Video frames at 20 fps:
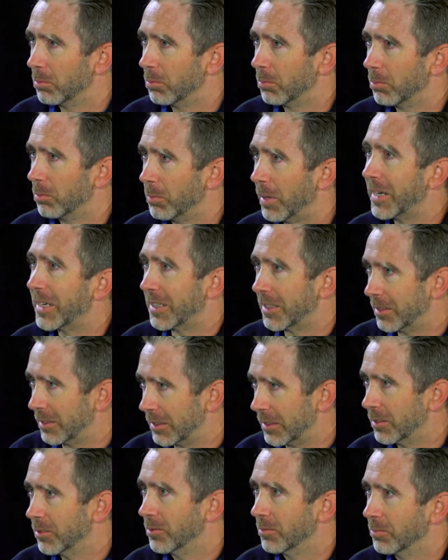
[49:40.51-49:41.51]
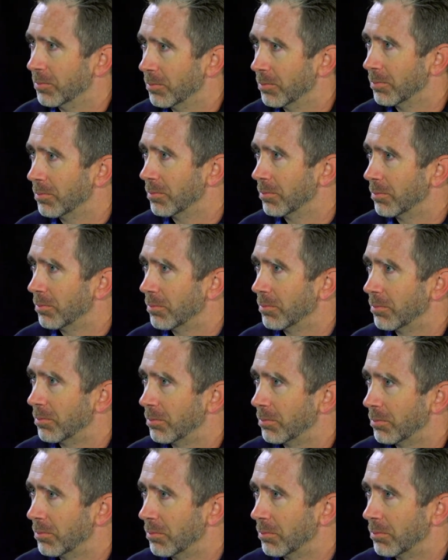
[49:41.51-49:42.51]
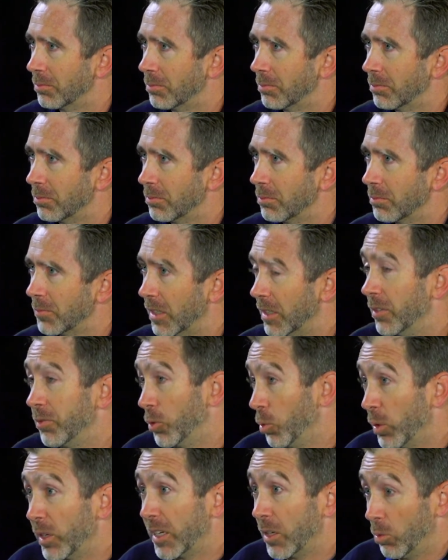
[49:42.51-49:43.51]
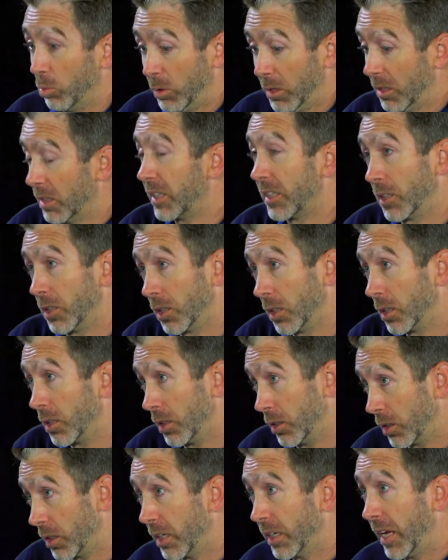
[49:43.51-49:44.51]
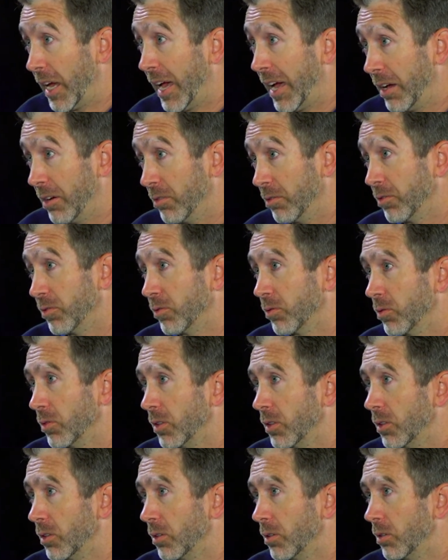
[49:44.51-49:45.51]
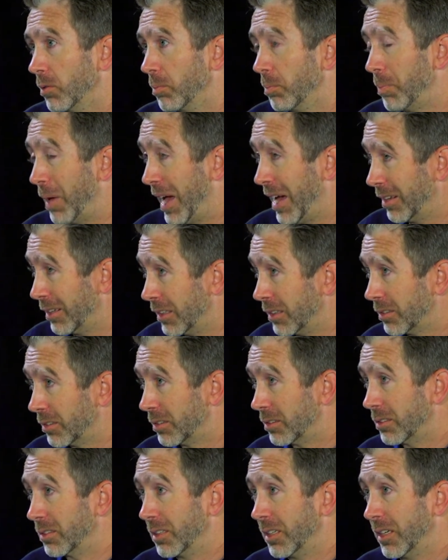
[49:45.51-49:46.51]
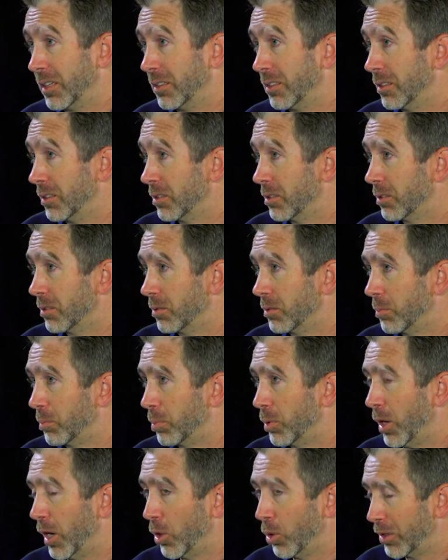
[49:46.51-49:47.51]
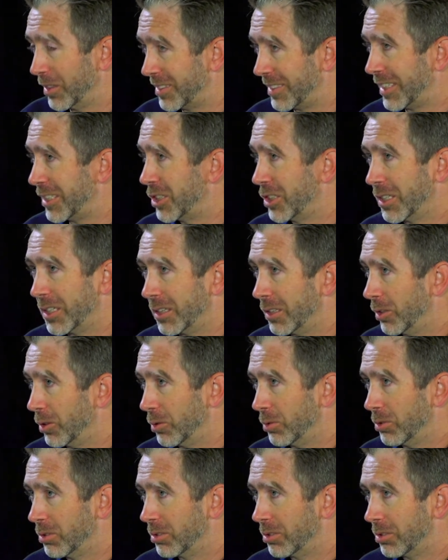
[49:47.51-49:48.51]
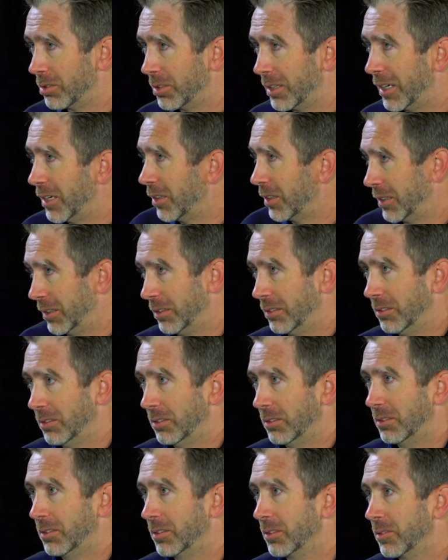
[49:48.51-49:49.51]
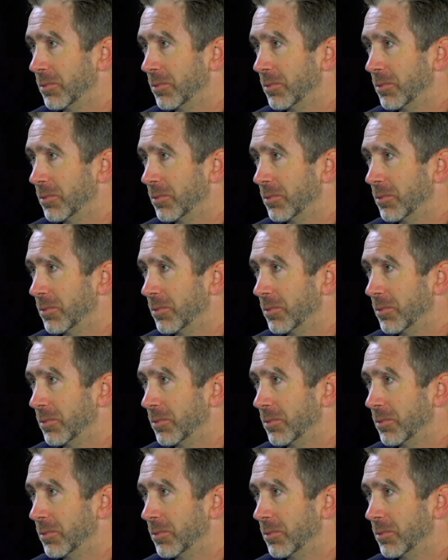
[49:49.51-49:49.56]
medically If you want to get well, like you're gonna have balance and prioritization in those areas.